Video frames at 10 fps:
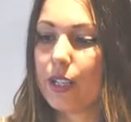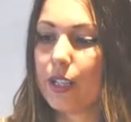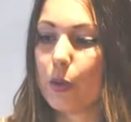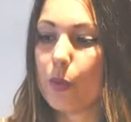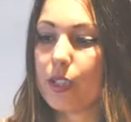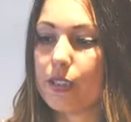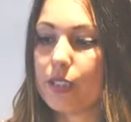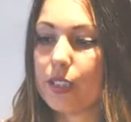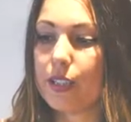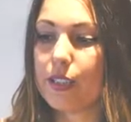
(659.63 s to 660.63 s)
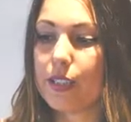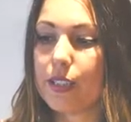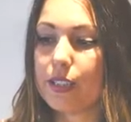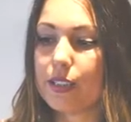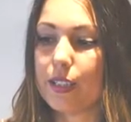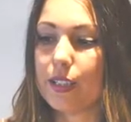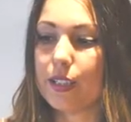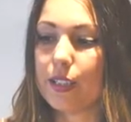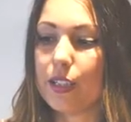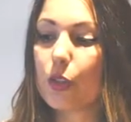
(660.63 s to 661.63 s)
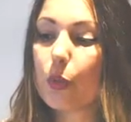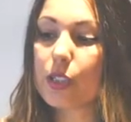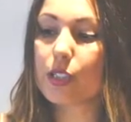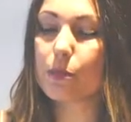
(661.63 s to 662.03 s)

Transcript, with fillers: uh, we can see that there is an increasing